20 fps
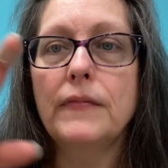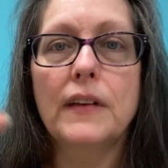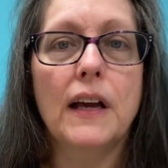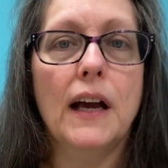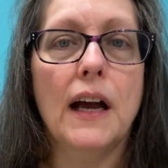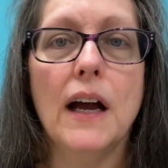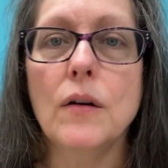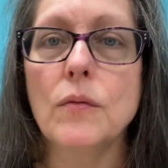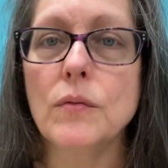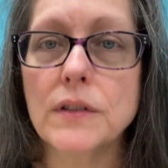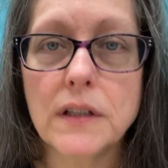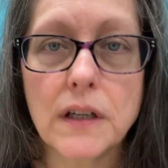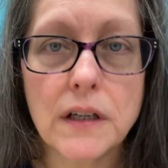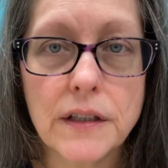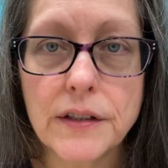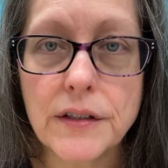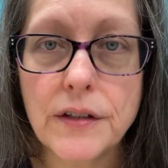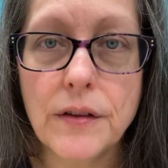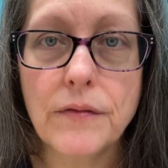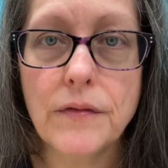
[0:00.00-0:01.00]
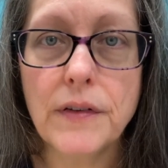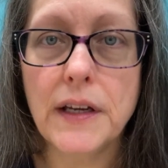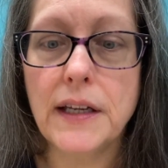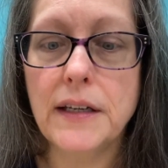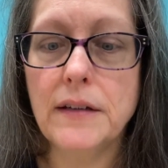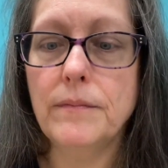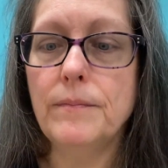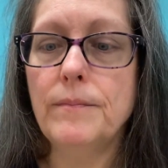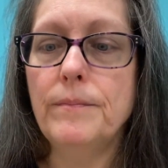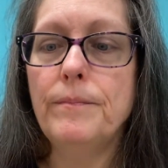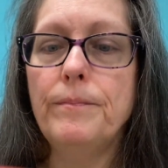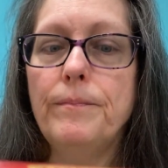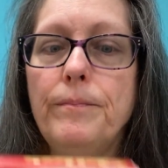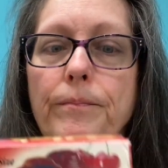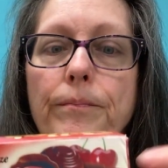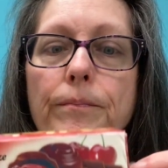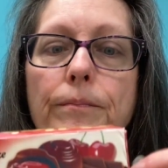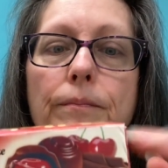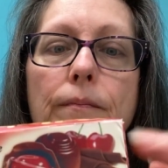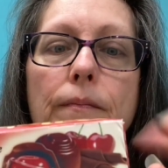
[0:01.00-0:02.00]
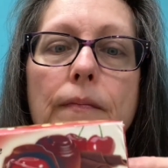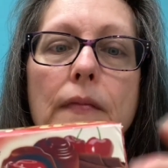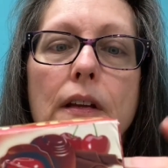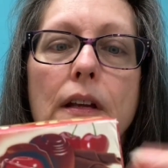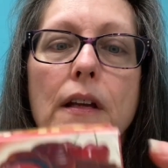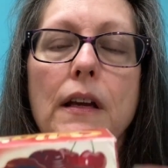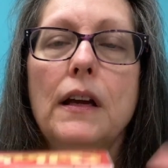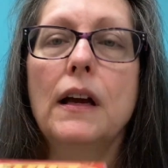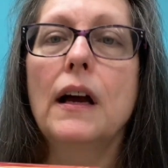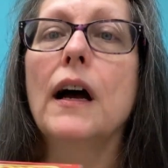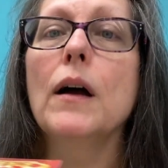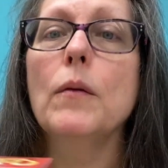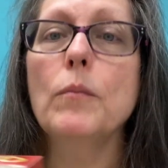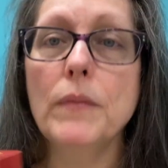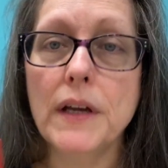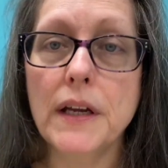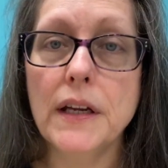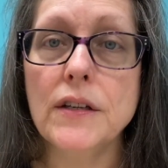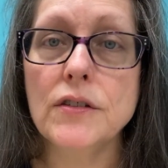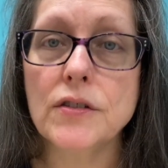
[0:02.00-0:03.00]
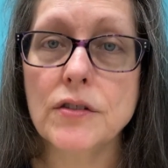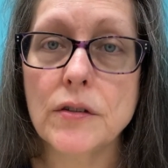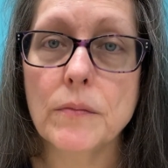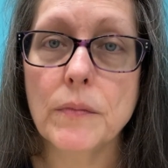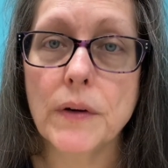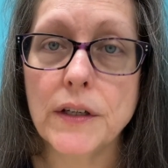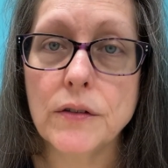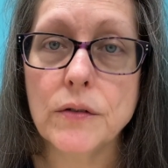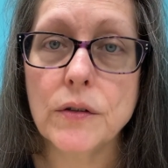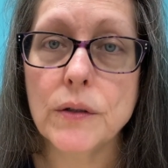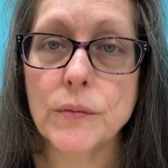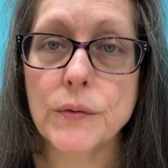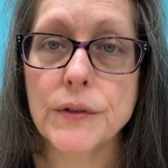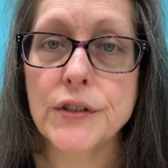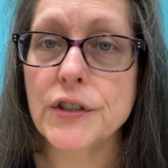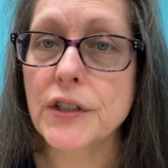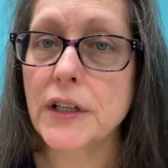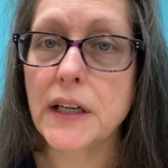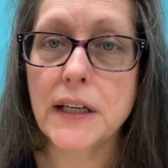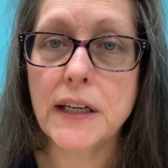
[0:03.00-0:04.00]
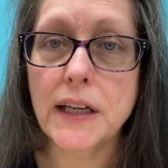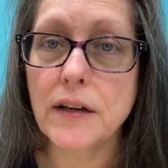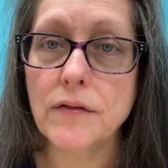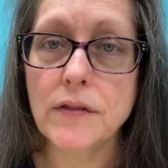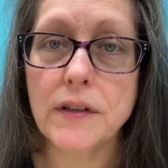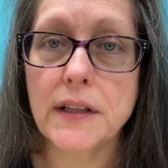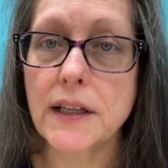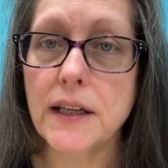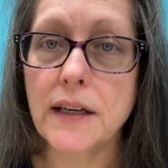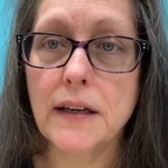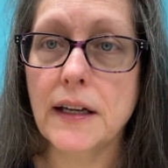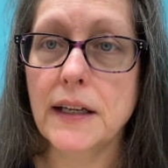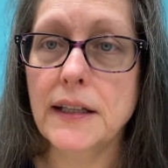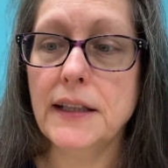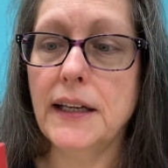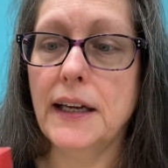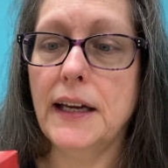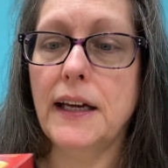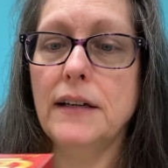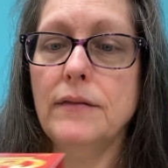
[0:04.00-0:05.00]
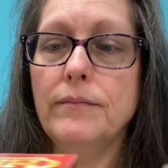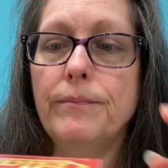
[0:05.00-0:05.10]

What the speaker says: I was gone to the vet. I made sure my door was shut, everything like that.